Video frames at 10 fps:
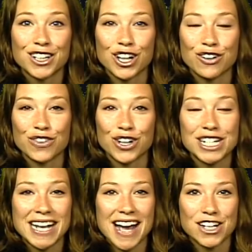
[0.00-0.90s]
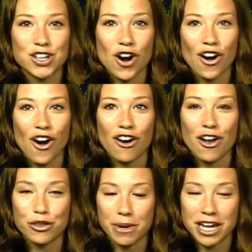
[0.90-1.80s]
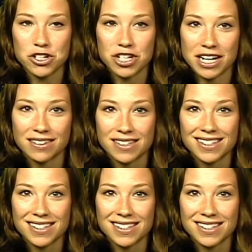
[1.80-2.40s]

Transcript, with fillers: Look for THRR on the pink sheets.